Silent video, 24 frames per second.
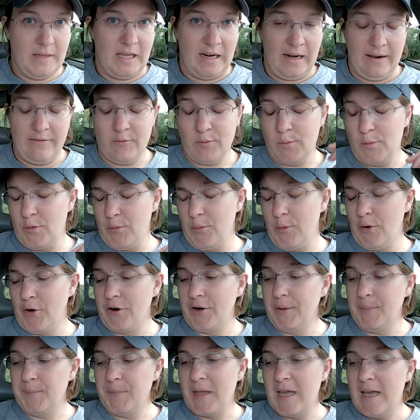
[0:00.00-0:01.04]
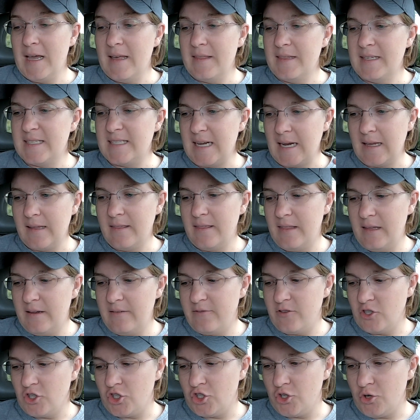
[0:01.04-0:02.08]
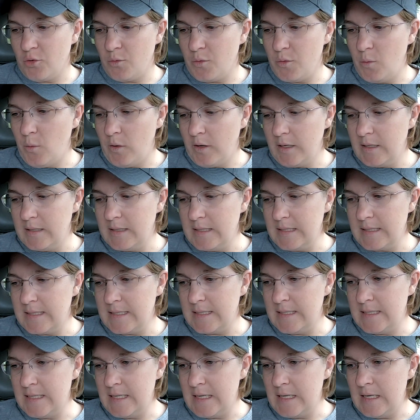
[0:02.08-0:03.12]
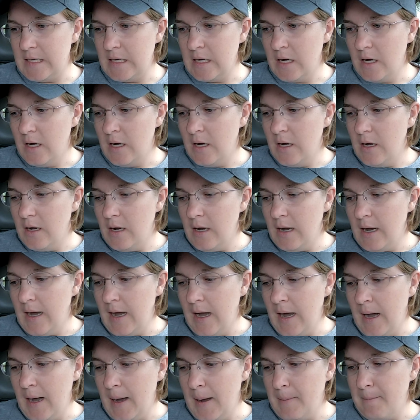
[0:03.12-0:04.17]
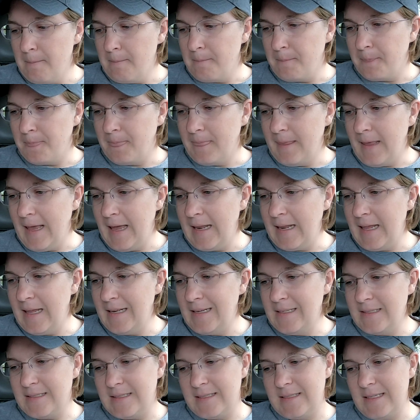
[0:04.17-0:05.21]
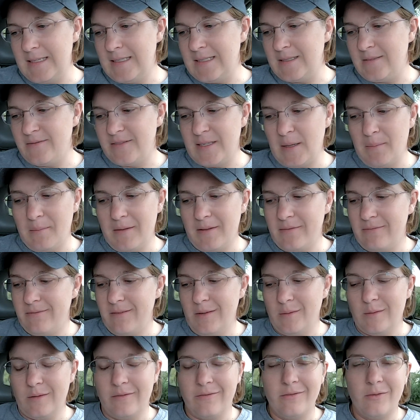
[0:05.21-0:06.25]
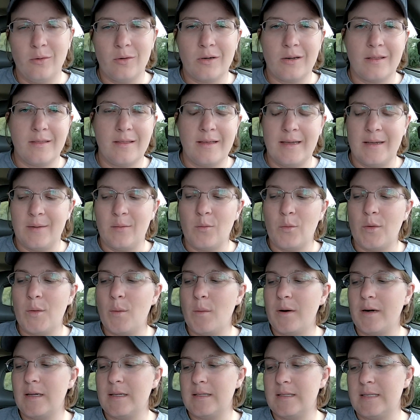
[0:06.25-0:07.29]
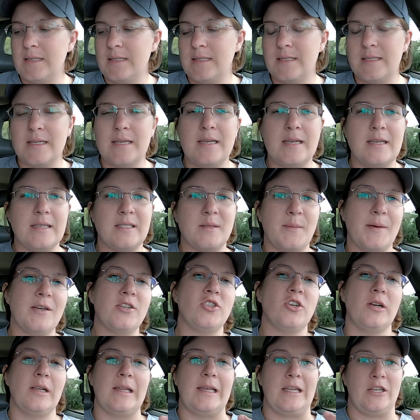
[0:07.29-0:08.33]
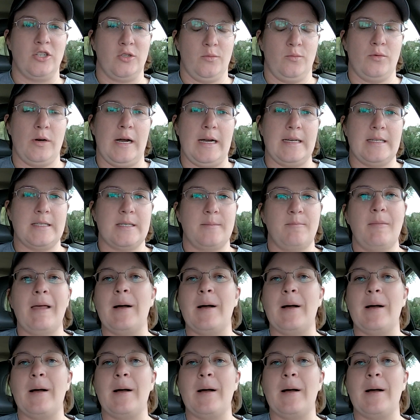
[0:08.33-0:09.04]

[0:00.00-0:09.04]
Memorial. The second thing for sure we wanted to see, and it's a Florida thing. We wanted to see Space Shuttle Enterprise.